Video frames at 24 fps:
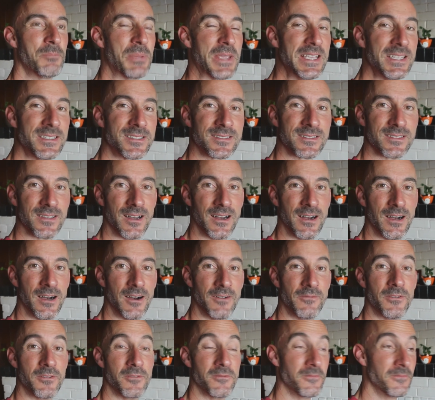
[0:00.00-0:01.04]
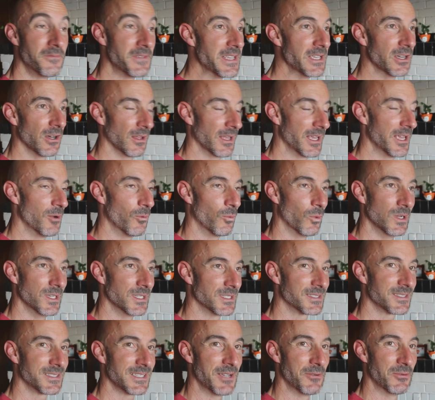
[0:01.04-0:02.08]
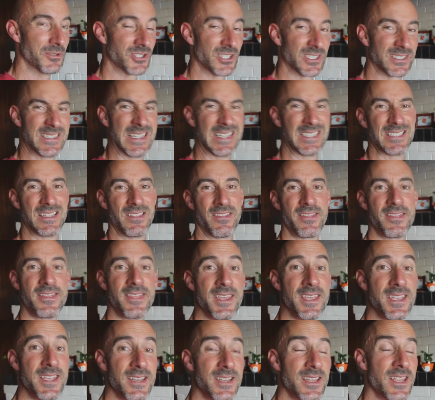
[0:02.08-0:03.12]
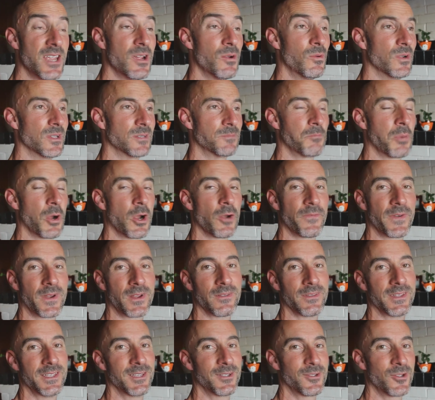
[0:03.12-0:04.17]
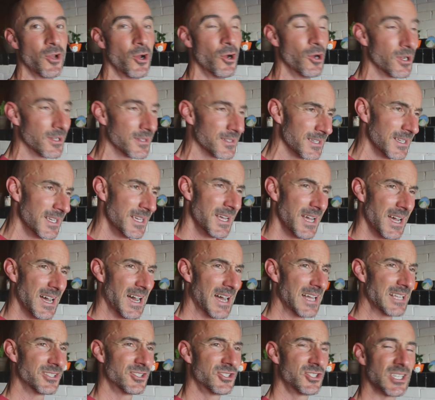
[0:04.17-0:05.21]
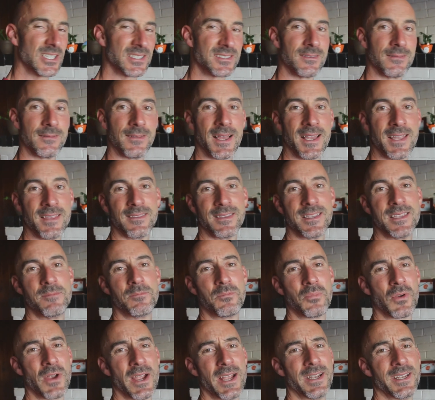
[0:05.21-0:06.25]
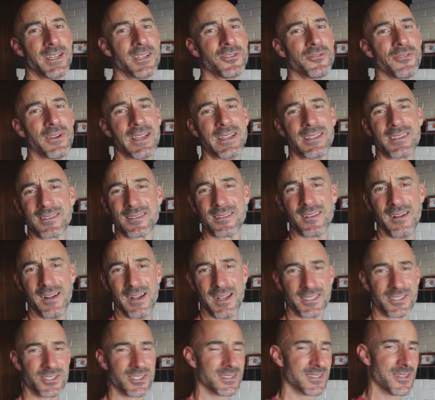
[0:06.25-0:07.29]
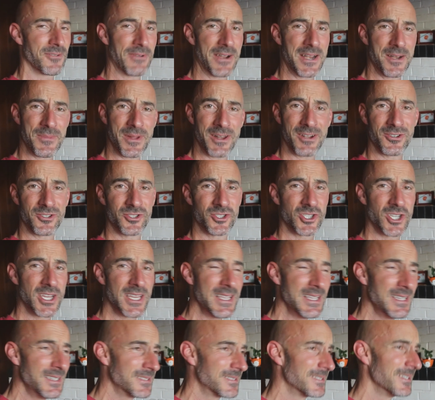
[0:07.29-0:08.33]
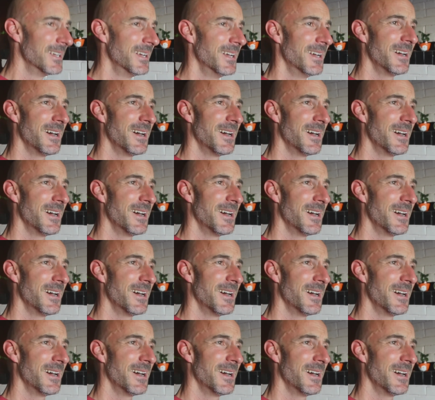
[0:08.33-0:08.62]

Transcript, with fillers: piece of veal. It was just nice and thin. It was perfectly cooked, just lightly breaded, great sauce, just the right amount of cheese.